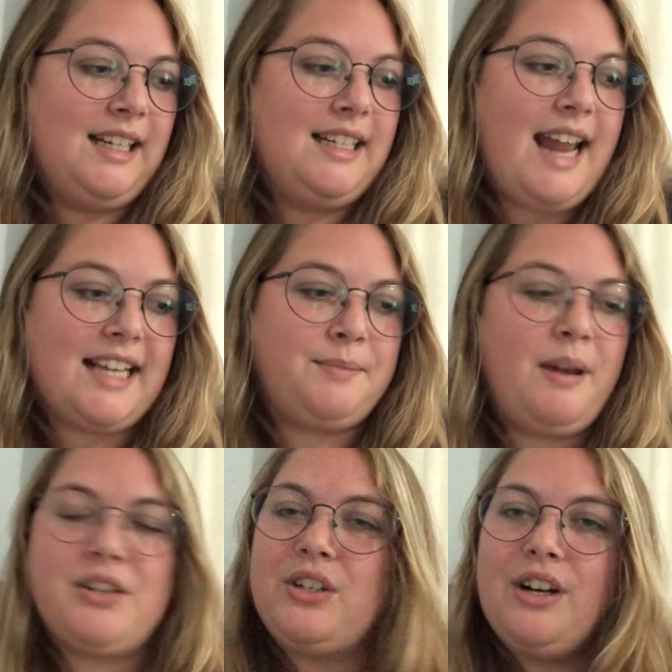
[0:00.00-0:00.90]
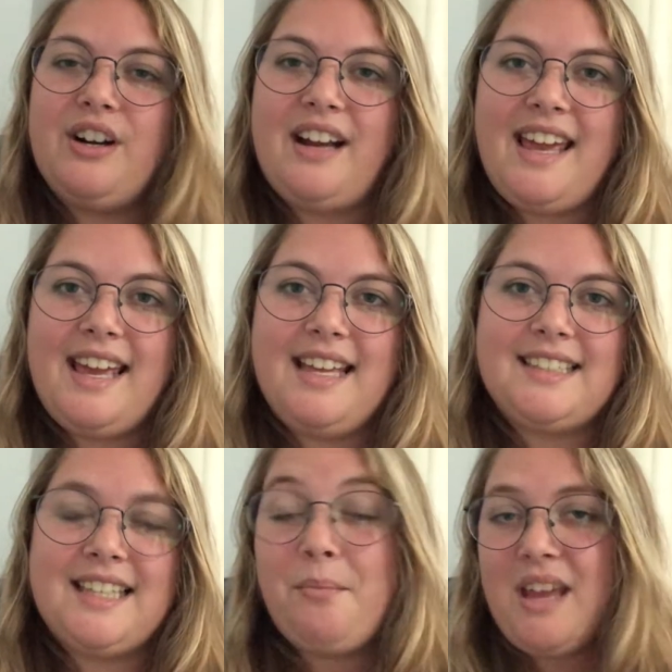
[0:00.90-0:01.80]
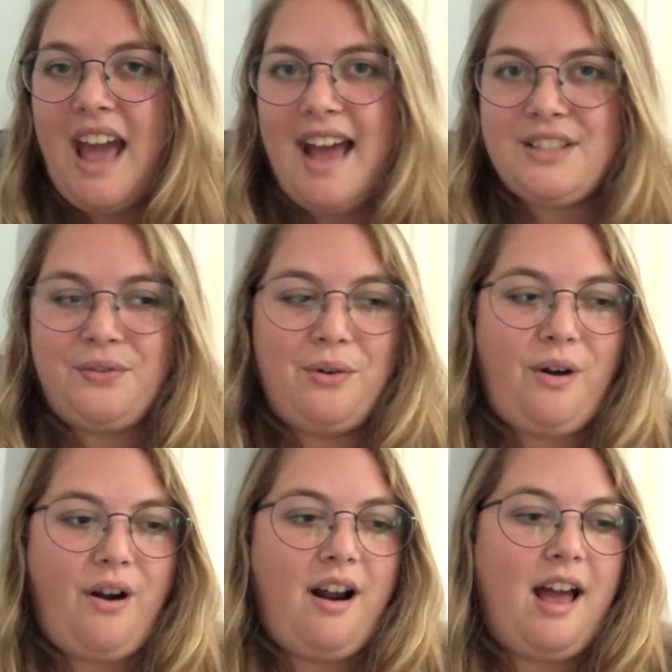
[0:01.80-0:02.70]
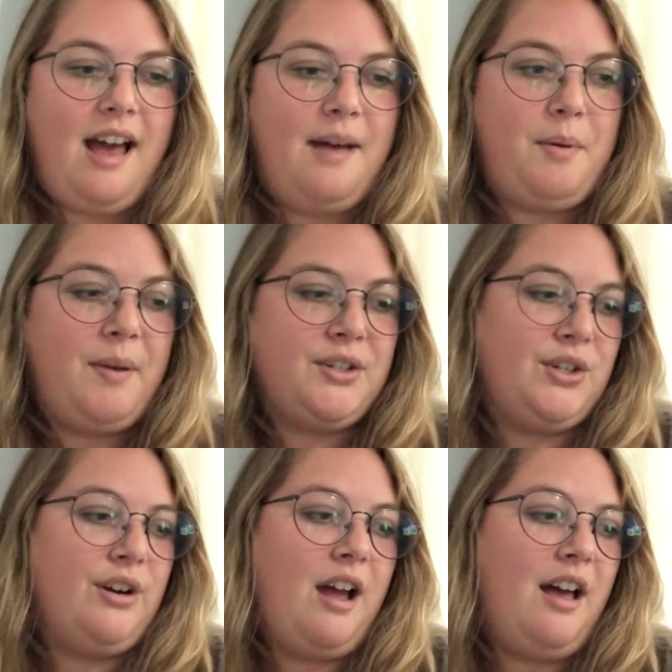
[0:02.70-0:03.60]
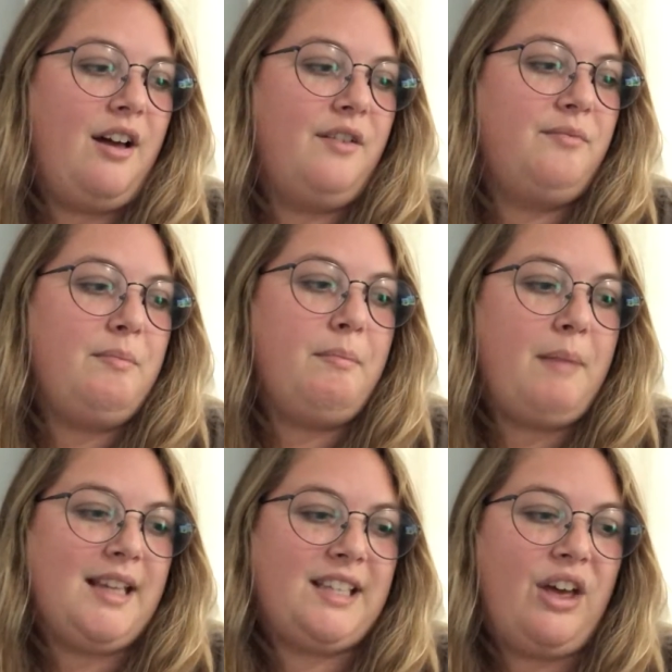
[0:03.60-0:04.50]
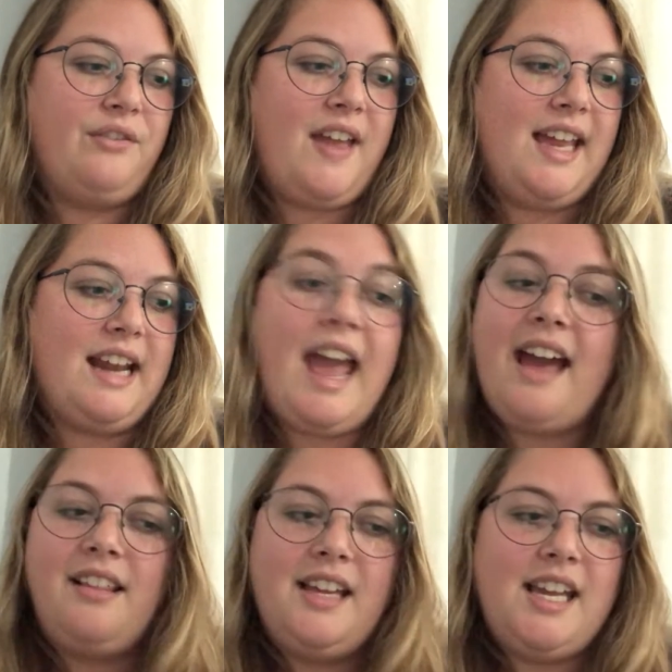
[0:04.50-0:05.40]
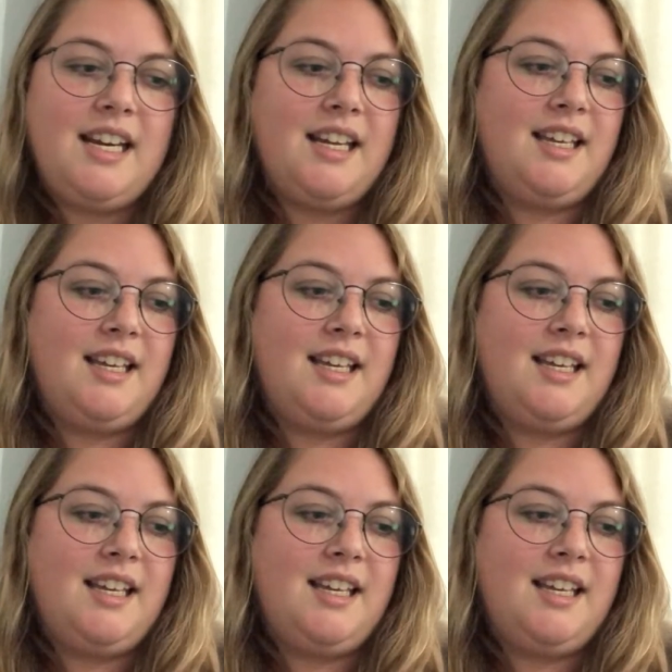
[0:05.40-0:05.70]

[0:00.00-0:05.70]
Next picture is somebody asked for a picture of myself and Alan.